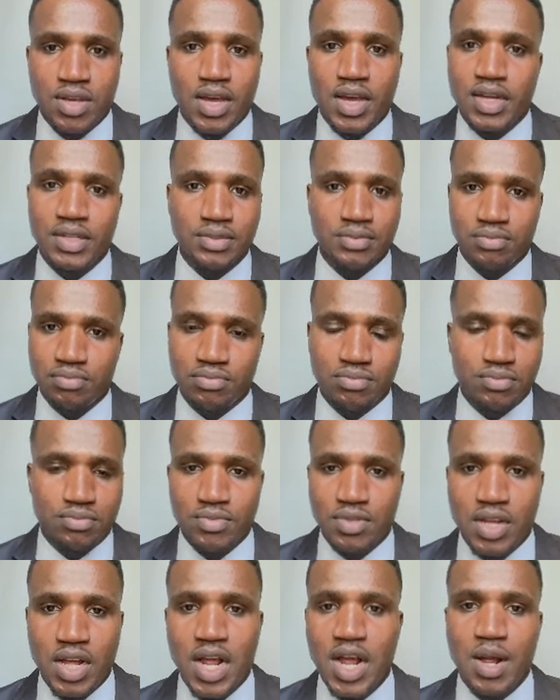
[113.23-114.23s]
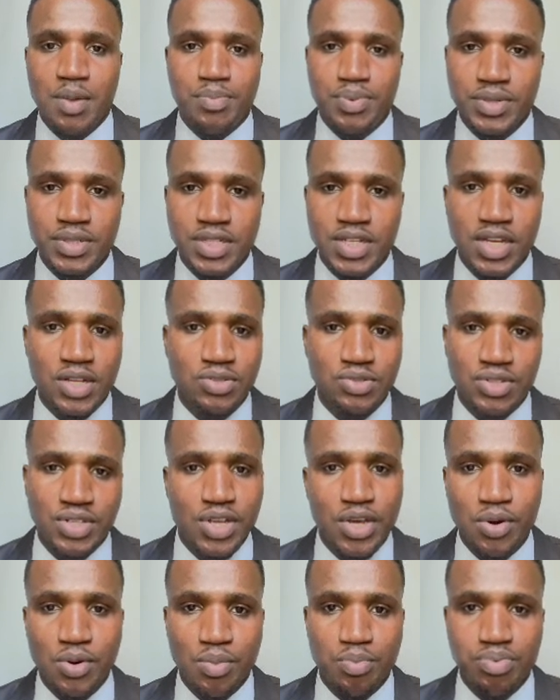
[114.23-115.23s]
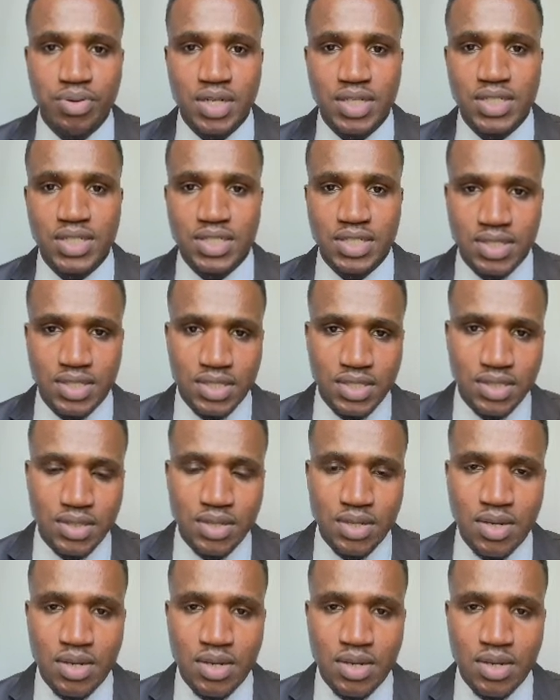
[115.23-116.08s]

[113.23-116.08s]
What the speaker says: and helping day-to-day operations,